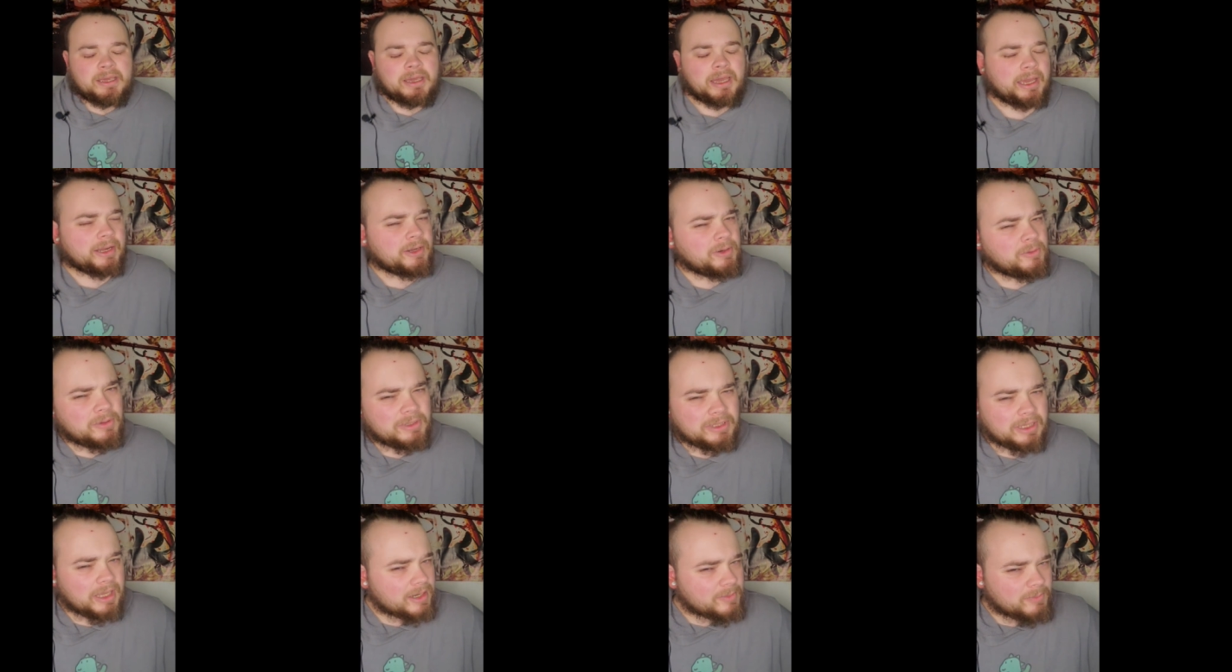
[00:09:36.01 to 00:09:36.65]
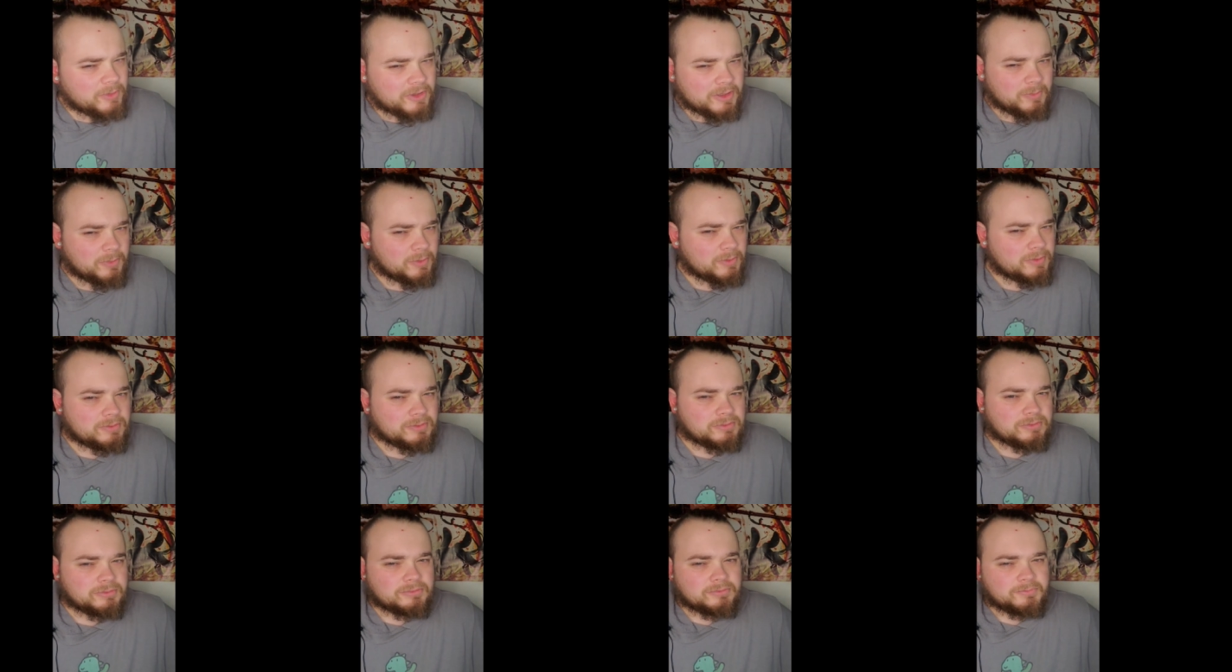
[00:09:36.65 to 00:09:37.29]
I know a lot of
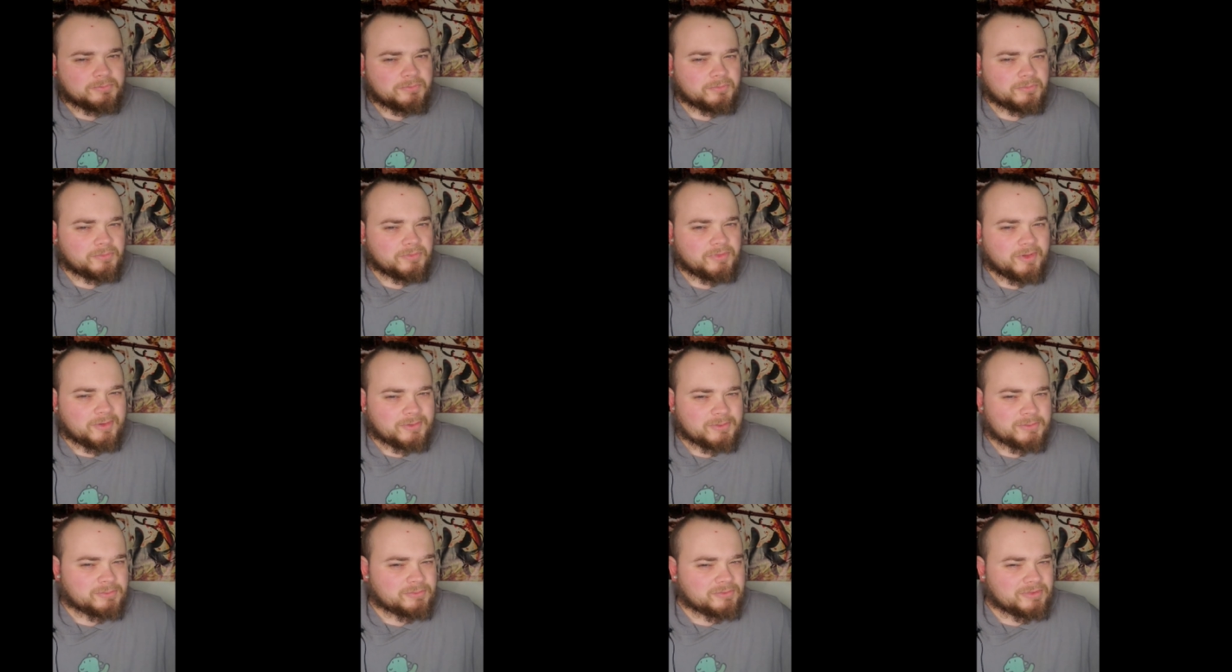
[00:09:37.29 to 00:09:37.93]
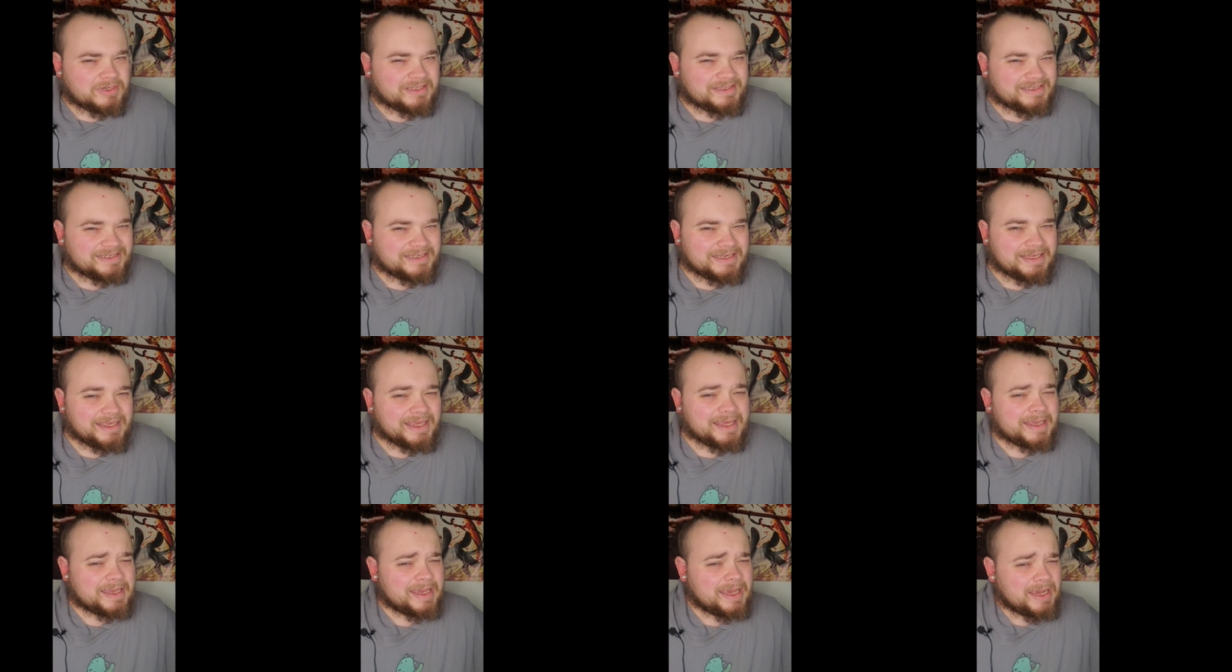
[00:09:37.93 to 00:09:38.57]
people don't really
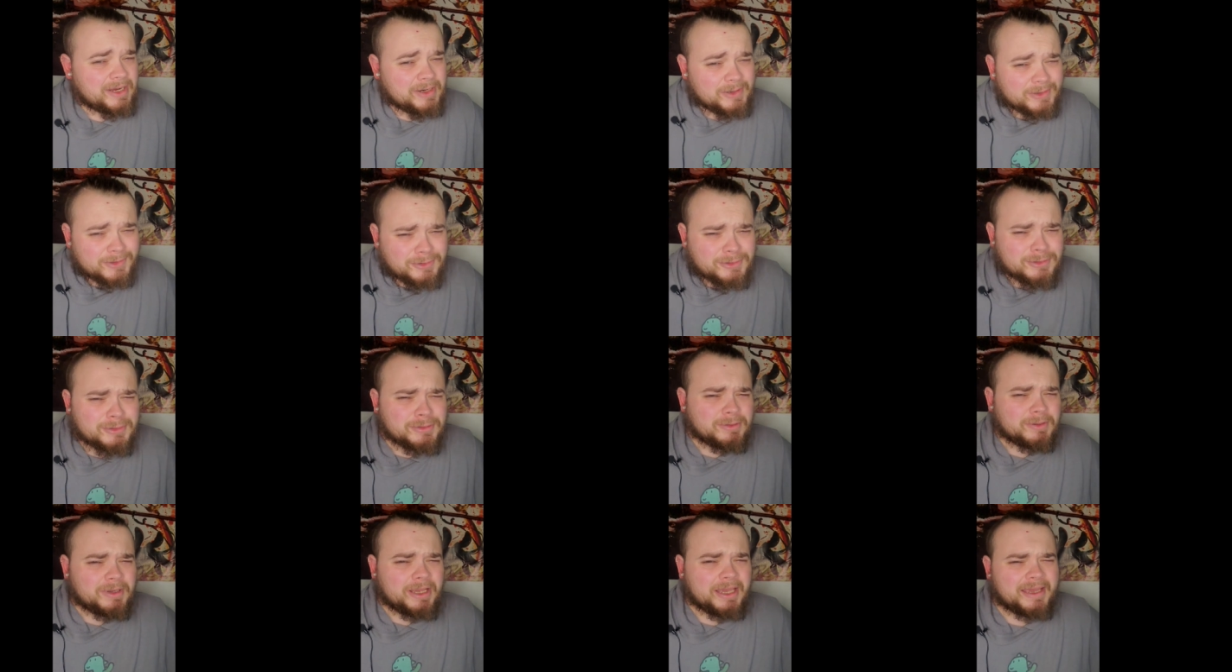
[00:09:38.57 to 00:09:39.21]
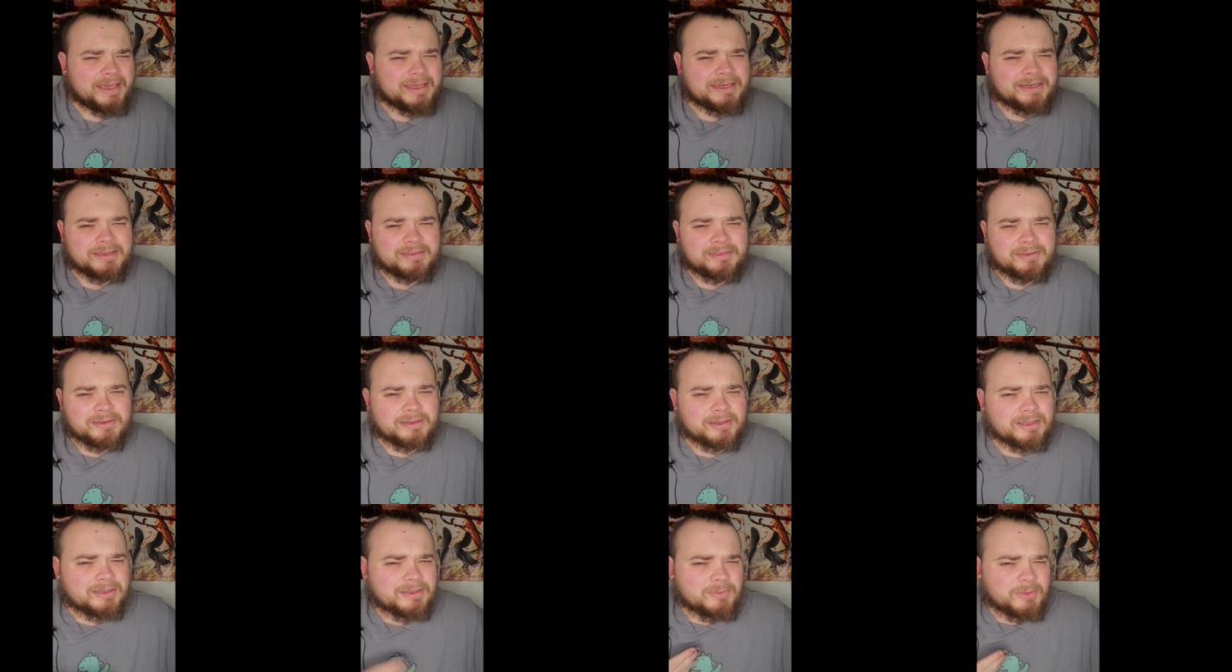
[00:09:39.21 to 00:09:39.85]
care, and I
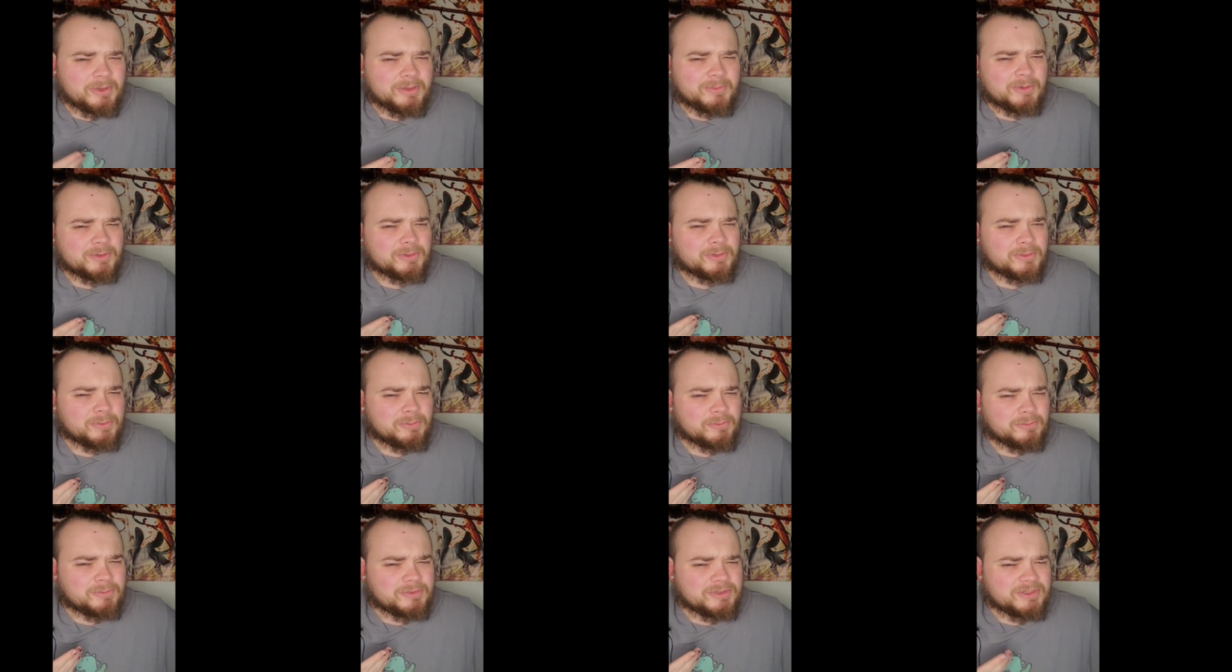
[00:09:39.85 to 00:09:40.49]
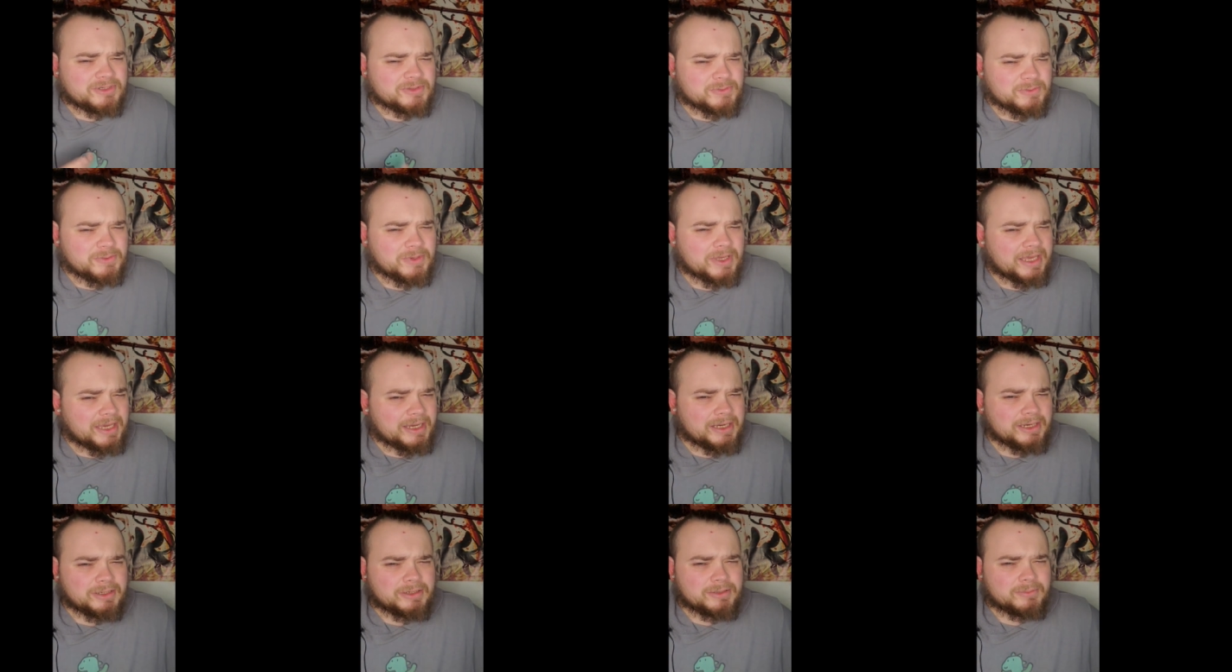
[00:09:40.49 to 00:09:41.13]
think that the people who do
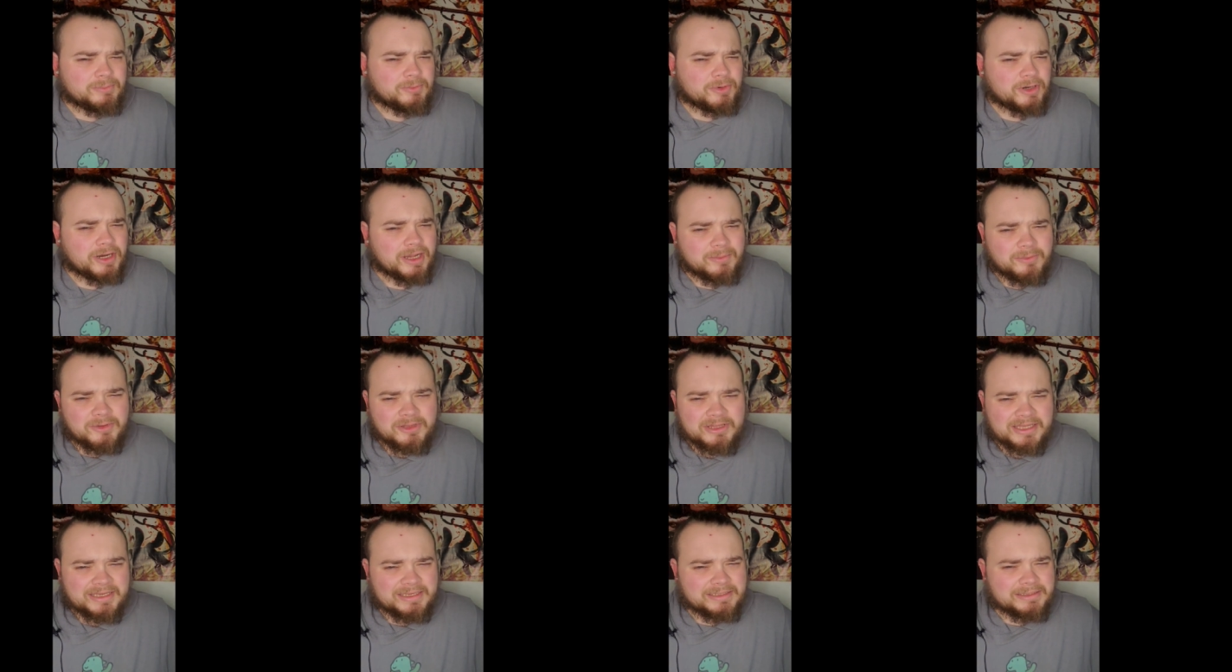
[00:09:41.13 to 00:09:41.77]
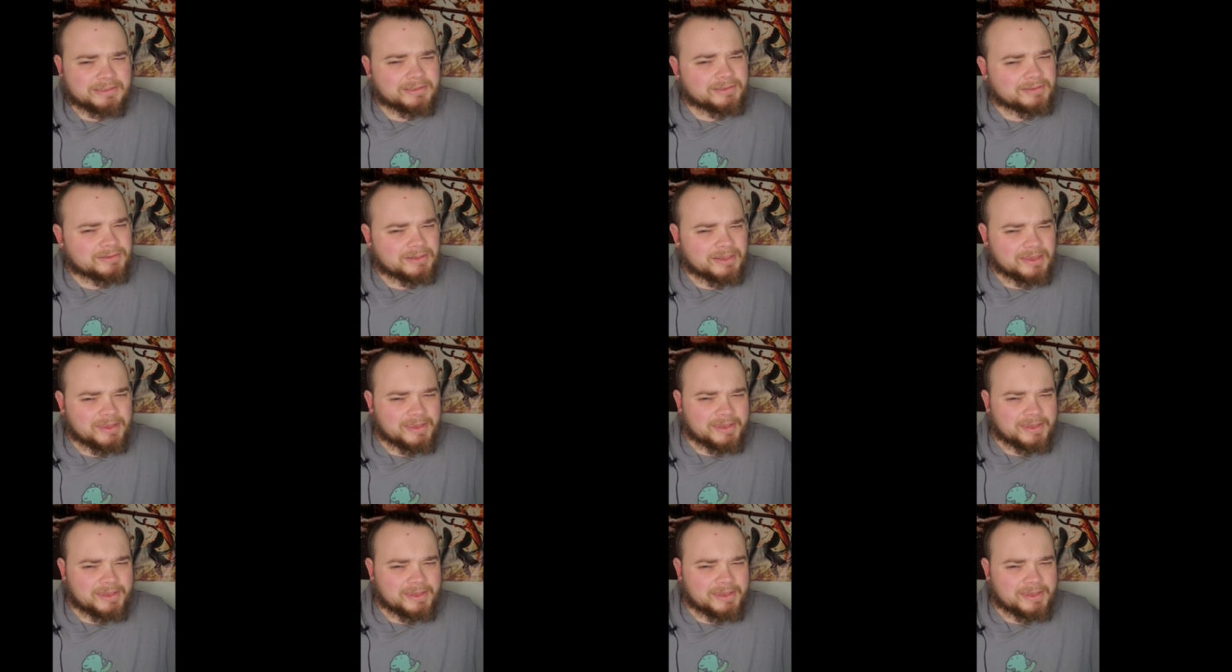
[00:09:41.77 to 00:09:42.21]
care probably